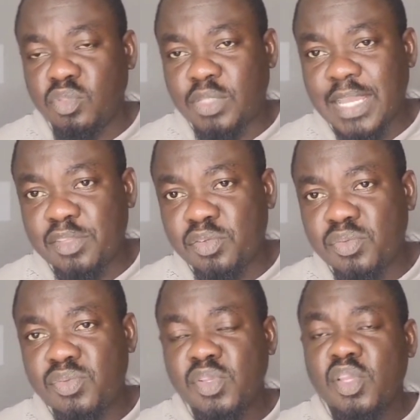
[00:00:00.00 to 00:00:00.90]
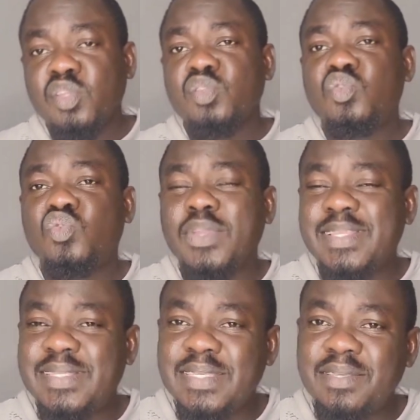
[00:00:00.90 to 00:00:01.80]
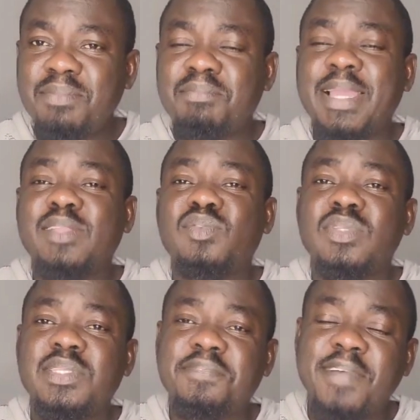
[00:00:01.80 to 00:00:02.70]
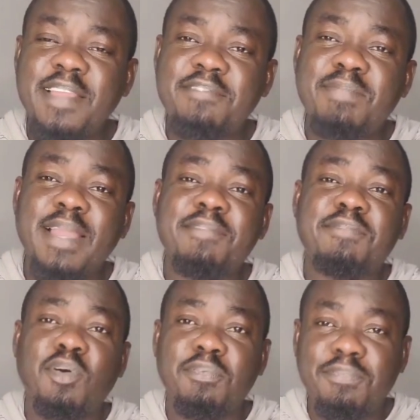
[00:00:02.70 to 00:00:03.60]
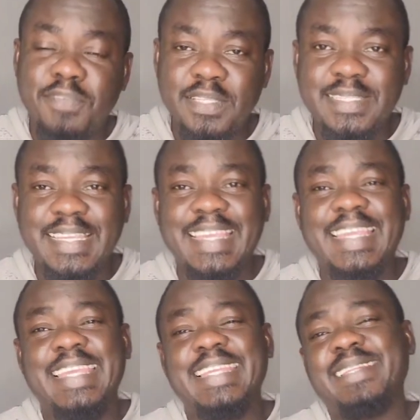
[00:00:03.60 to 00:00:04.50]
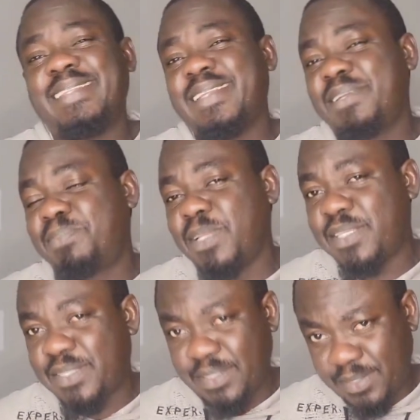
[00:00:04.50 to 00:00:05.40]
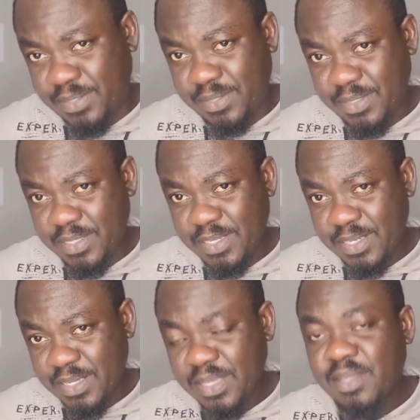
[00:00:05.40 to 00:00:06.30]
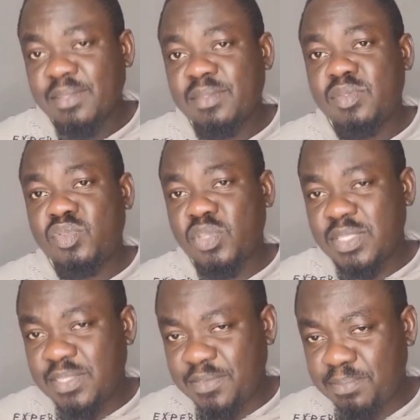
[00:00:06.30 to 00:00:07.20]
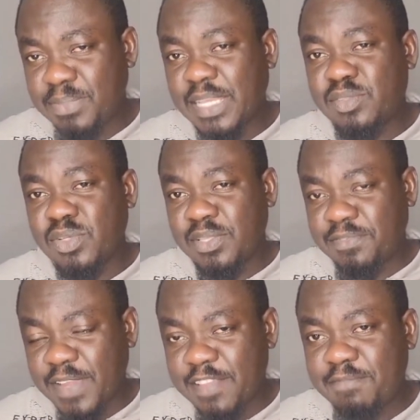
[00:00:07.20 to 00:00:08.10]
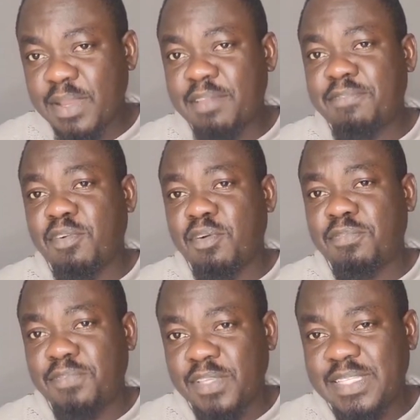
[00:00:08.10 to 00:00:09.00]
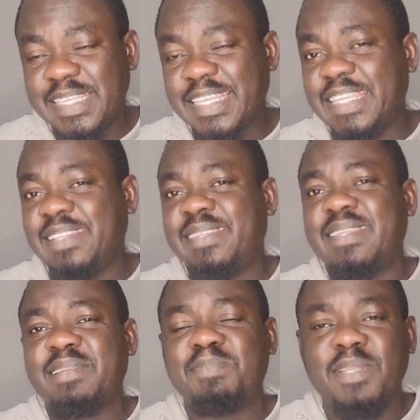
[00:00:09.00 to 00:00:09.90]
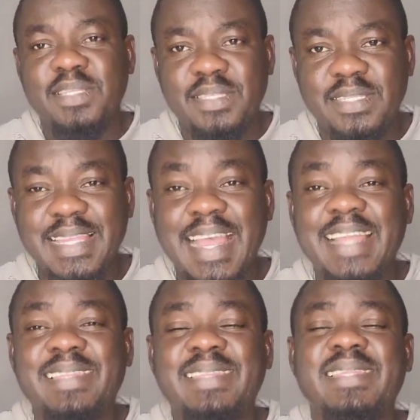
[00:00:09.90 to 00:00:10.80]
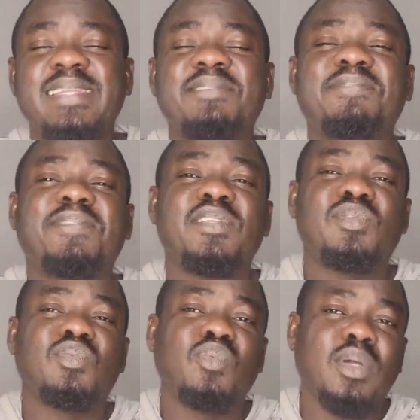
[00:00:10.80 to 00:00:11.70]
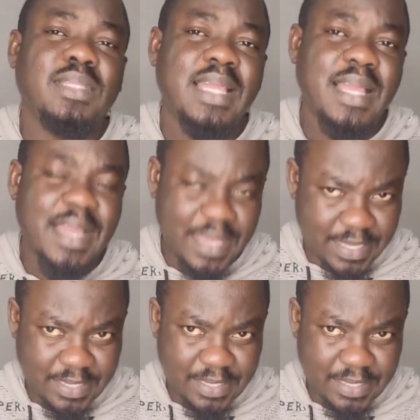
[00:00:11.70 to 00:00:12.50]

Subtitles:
can use 20 by 25 by 4 feet in 3 places. 20 by 25 by 4 feet in 3 places at 3 feet water high.